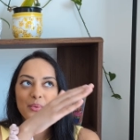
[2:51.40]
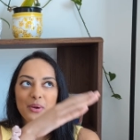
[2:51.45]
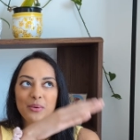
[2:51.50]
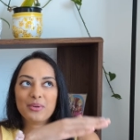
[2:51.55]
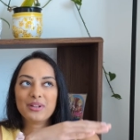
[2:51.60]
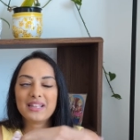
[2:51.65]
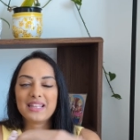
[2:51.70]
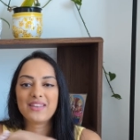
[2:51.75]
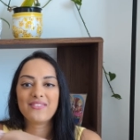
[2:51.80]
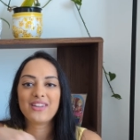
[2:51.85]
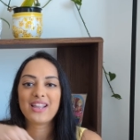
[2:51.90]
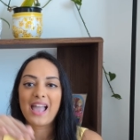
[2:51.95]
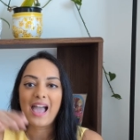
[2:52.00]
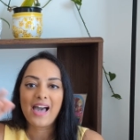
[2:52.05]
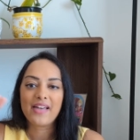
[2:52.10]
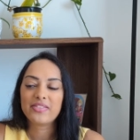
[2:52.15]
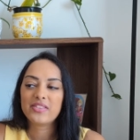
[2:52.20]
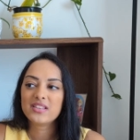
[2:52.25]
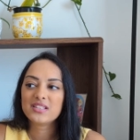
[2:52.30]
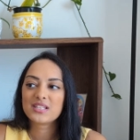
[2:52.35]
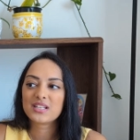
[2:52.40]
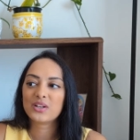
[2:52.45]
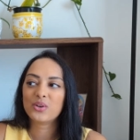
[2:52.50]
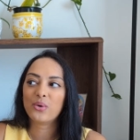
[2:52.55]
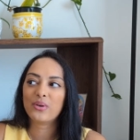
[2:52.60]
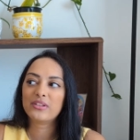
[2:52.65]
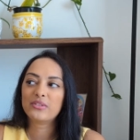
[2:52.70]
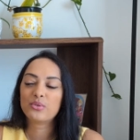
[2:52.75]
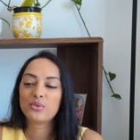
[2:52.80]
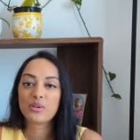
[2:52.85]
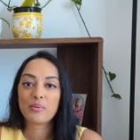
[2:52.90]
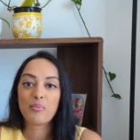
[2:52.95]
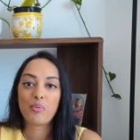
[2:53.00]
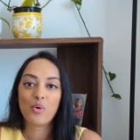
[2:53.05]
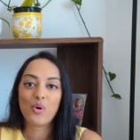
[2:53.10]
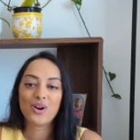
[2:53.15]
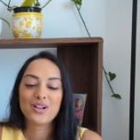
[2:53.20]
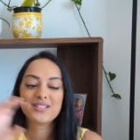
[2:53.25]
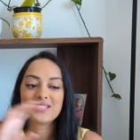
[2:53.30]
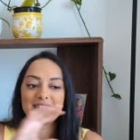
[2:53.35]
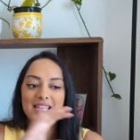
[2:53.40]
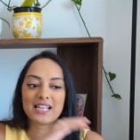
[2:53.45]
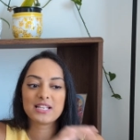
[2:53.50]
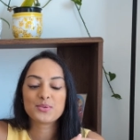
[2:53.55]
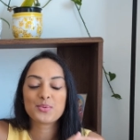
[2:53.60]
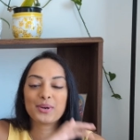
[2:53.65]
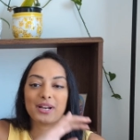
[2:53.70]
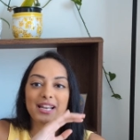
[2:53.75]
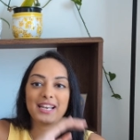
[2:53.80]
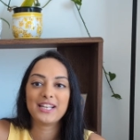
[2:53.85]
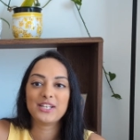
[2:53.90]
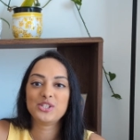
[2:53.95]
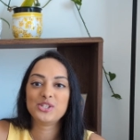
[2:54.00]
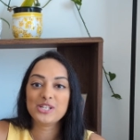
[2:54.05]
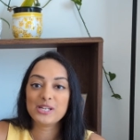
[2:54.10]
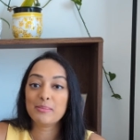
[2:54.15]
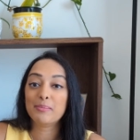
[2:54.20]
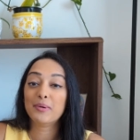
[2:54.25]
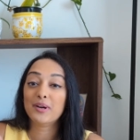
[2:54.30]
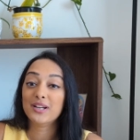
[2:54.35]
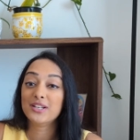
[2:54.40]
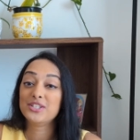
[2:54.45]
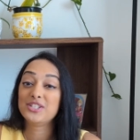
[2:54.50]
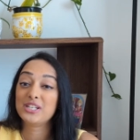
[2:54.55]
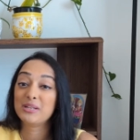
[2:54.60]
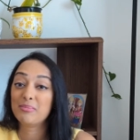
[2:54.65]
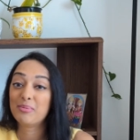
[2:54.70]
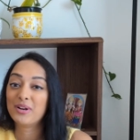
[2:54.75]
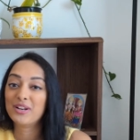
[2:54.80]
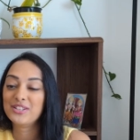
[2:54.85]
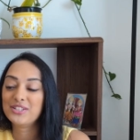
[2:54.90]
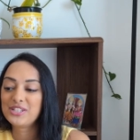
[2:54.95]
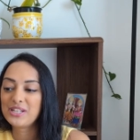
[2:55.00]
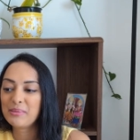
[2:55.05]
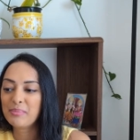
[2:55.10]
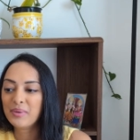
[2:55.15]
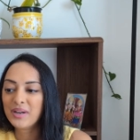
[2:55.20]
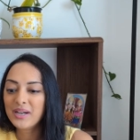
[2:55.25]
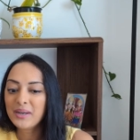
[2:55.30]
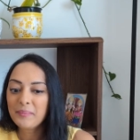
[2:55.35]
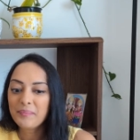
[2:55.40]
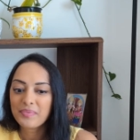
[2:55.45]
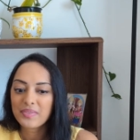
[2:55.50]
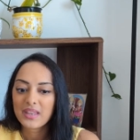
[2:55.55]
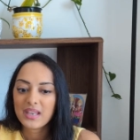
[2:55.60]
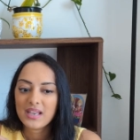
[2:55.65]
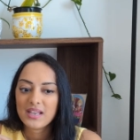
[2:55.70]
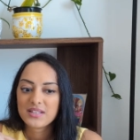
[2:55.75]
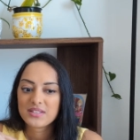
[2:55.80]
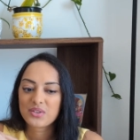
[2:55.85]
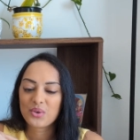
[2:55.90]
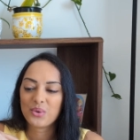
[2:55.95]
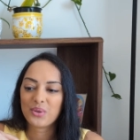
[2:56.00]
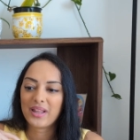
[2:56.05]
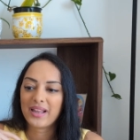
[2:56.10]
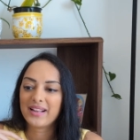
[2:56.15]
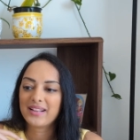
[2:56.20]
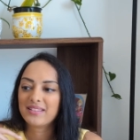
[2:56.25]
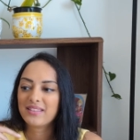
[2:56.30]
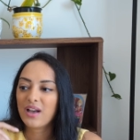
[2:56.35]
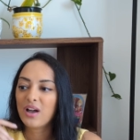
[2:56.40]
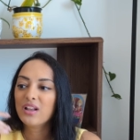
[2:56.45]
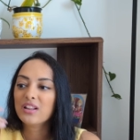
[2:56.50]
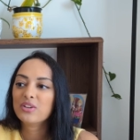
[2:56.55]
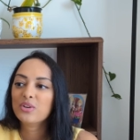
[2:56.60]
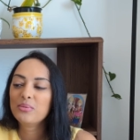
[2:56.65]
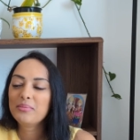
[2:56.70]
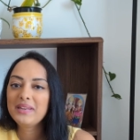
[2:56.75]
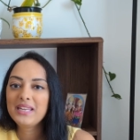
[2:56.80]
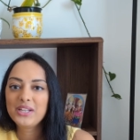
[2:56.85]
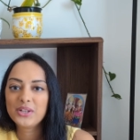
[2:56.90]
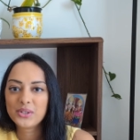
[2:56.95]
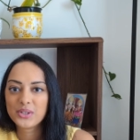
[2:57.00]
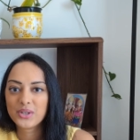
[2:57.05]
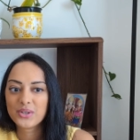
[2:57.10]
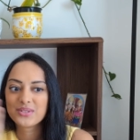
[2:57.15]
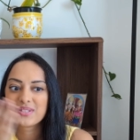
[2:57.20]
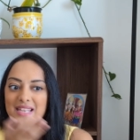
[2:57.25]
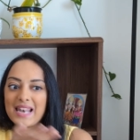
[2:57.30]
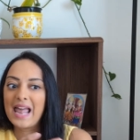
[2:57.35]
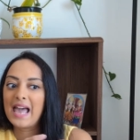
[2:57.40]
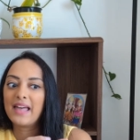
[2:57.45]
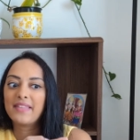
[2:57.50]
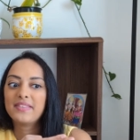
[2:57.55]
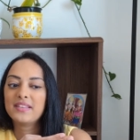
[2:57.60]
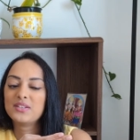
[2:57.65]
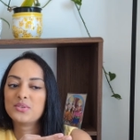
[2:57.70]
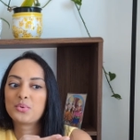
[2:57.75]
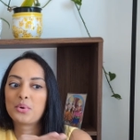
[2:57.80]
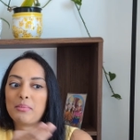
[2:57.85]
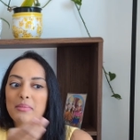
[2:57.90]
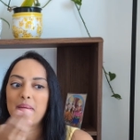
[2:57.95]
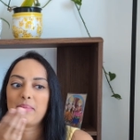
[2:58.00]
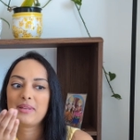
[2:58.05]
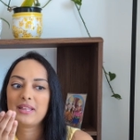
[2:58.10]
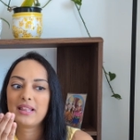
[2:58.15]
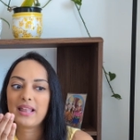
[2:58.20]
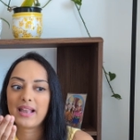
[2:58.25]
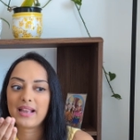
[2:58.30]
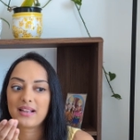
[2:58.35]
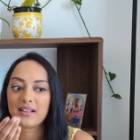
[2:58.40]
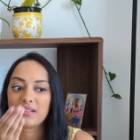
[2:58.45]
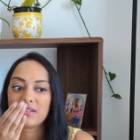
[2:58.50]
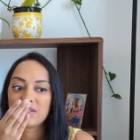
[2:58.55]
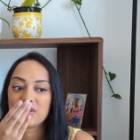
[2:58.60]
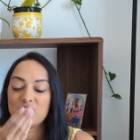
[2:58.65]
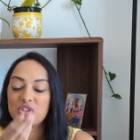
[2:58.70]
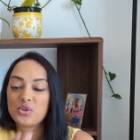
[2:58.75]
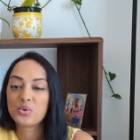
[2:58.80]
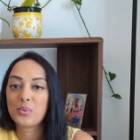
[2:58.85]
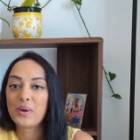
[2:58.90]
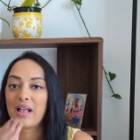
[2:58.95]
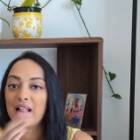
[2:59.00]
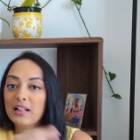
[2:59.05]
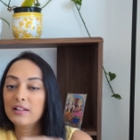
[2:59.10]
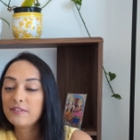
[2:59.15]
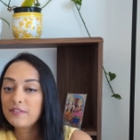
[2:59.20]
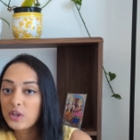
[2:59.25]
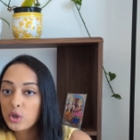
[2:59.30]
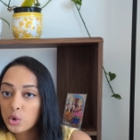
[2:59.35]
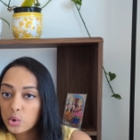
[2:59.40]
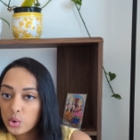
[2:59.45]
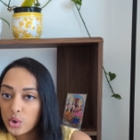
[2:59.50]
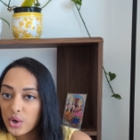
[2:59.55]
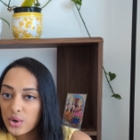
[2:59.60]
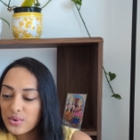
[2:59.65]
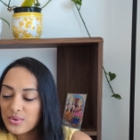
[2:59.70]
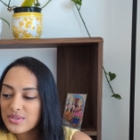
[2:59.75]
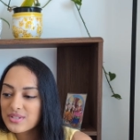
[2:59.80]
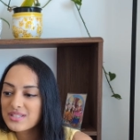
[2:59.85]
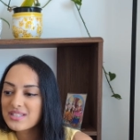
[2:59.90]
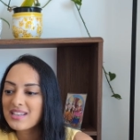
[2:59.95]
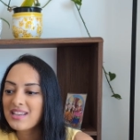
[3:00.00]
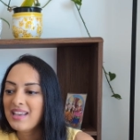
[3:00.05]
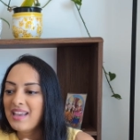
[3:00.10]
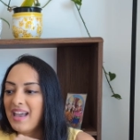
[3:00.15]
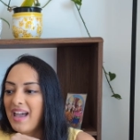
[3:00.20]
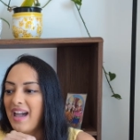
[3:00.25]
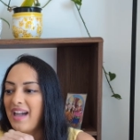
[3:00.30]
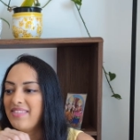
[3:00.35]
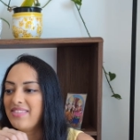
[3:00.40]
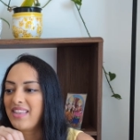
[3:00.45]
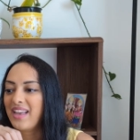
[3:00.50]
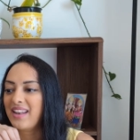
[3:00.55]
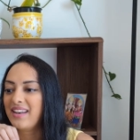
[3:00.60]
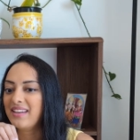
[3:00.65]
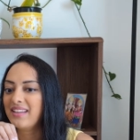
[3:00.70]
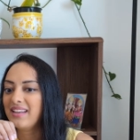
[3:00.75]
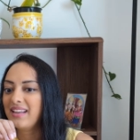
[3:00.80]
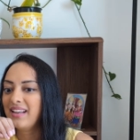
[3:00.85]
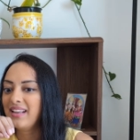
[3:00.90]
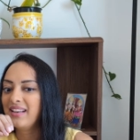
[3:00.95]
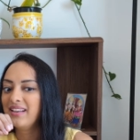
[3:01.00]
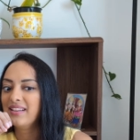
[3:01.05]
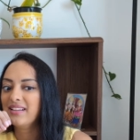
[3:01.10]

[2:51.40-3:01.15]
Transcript: were leaving Athens and going through the ports, things were getting cheaper and cheaper and cheaper. So like the halloumi gyros in Athens were maybe like 12 euros. And then in